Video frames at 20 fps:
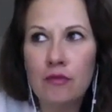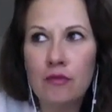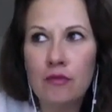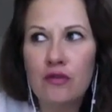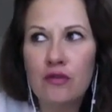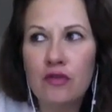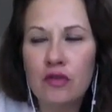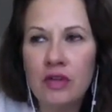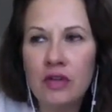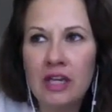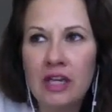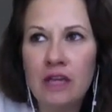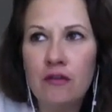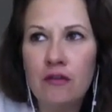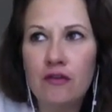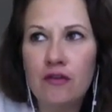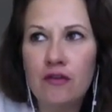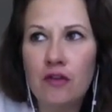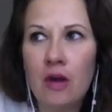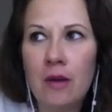free
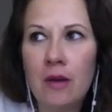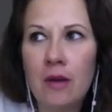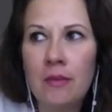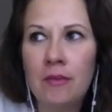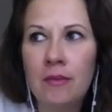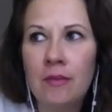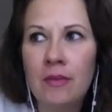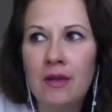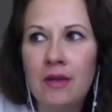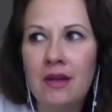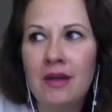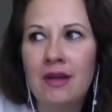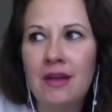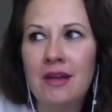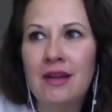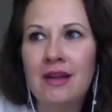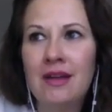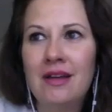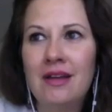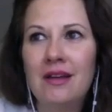from
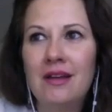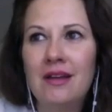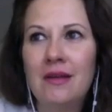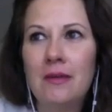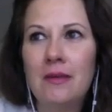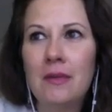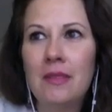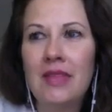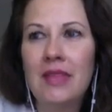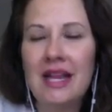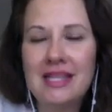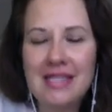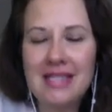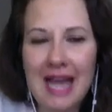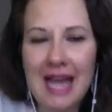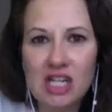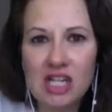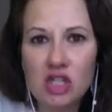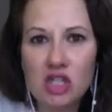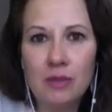the
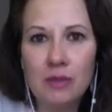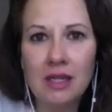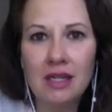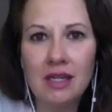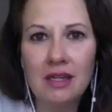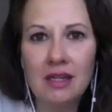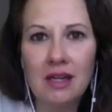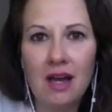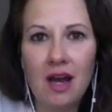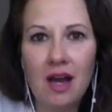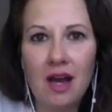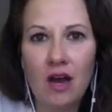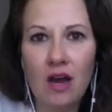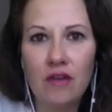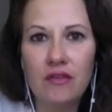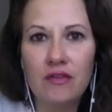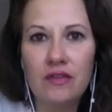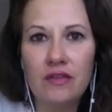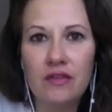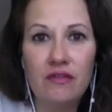attachment
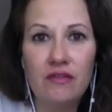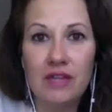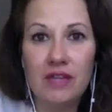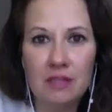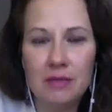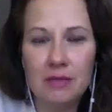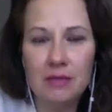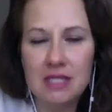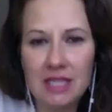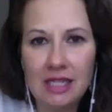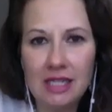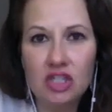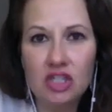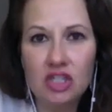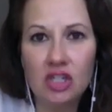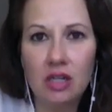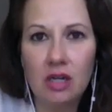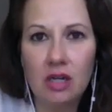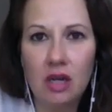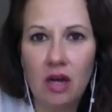of the
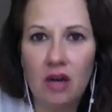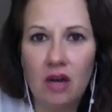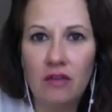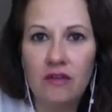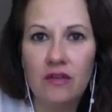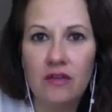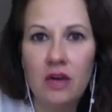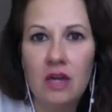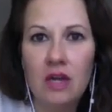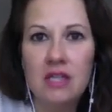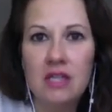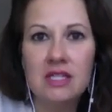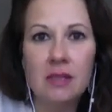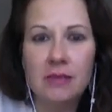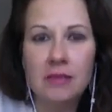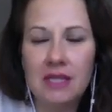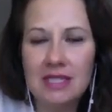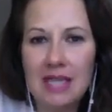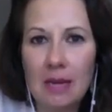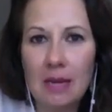victimization of
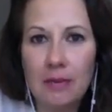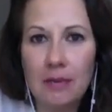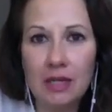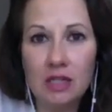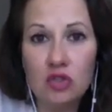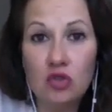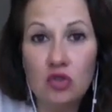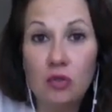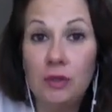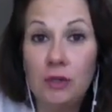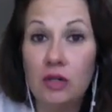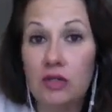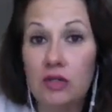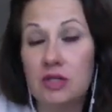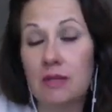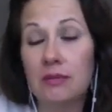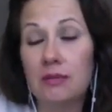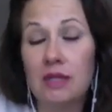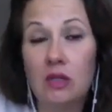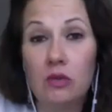something's happening to me or
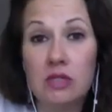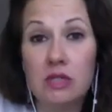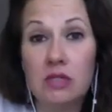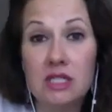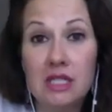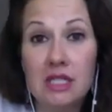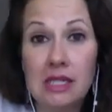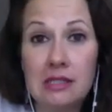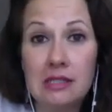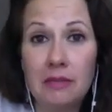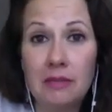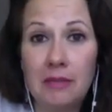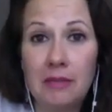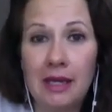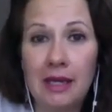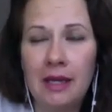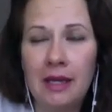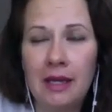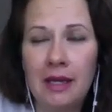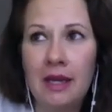something was done to
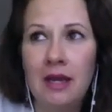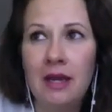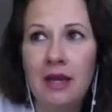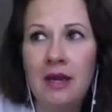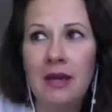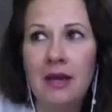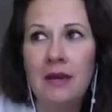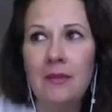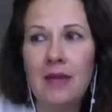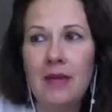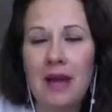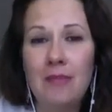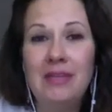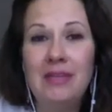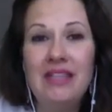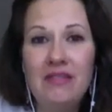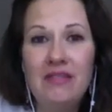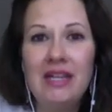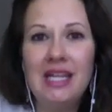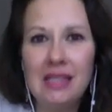me. I'm
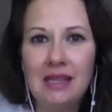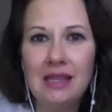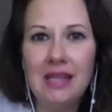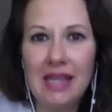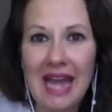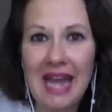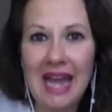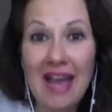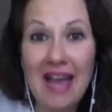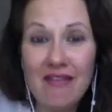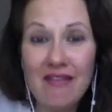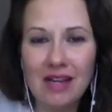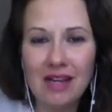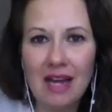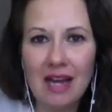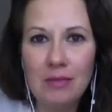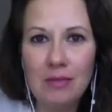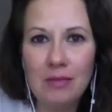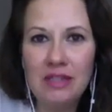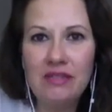living in heaven.
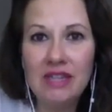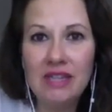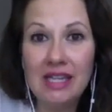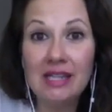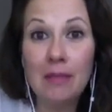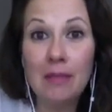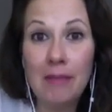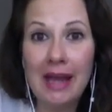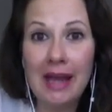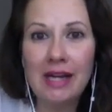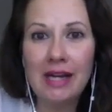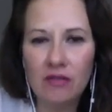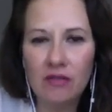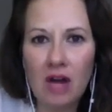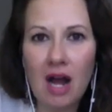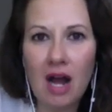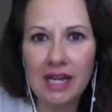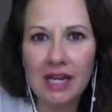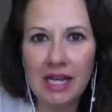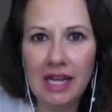I'm living in the mind of
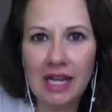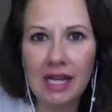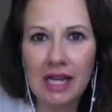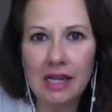God again.